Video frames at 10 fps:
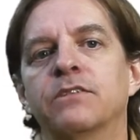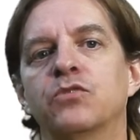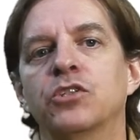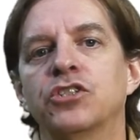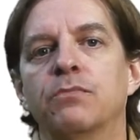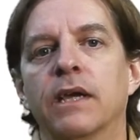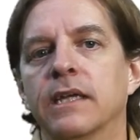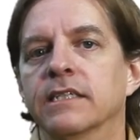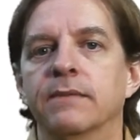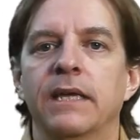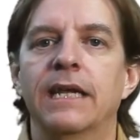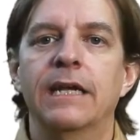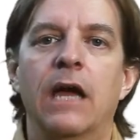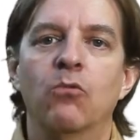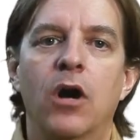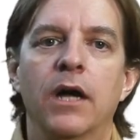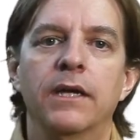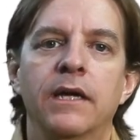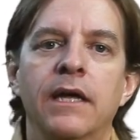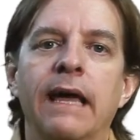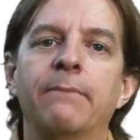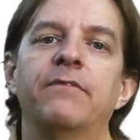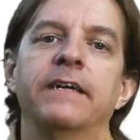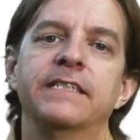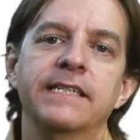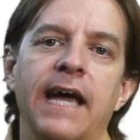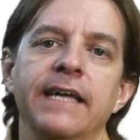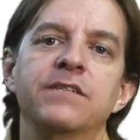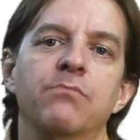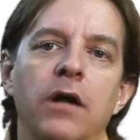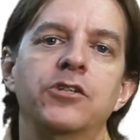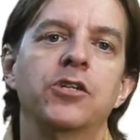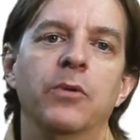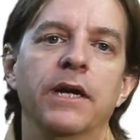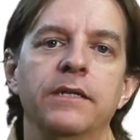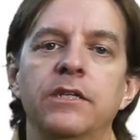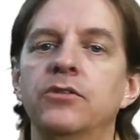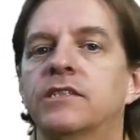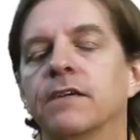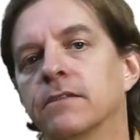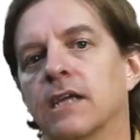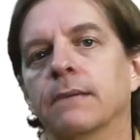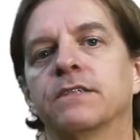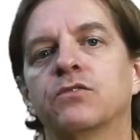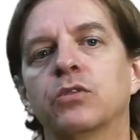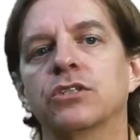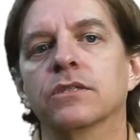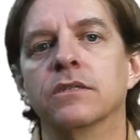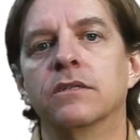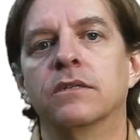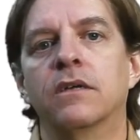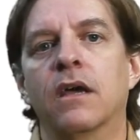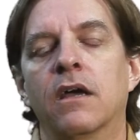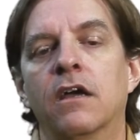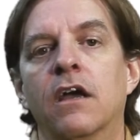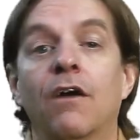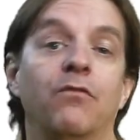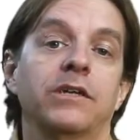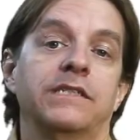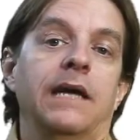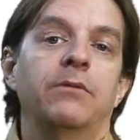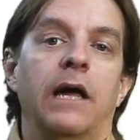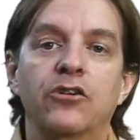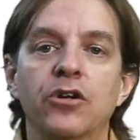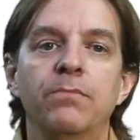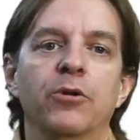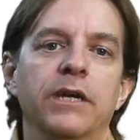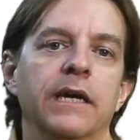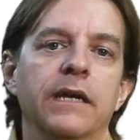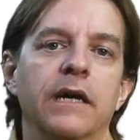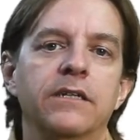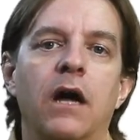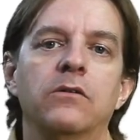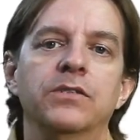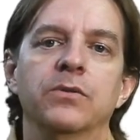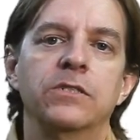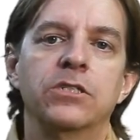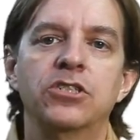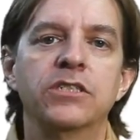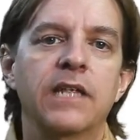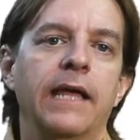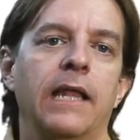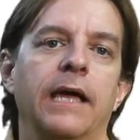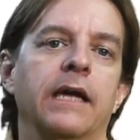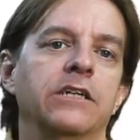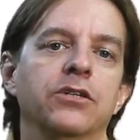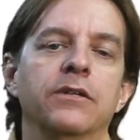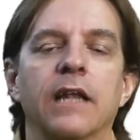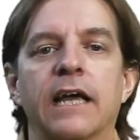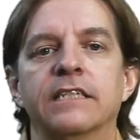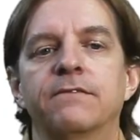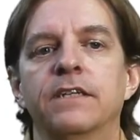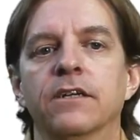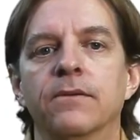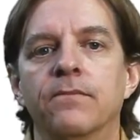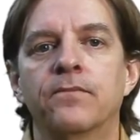of switch mechanism in it I want, and provides a nice modular way to use different types of switches. For example, I could put in a toggle switch, just like I showed in the last video.